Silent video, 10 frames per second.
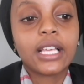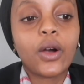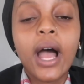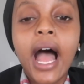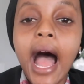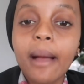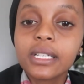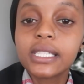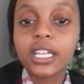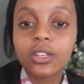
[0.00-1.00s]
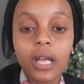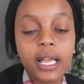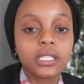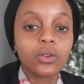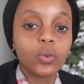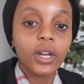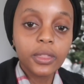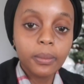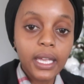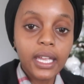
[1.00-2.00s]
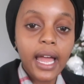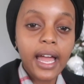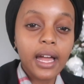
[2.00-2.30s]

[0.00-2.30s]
So I'm gonna take you guys with me.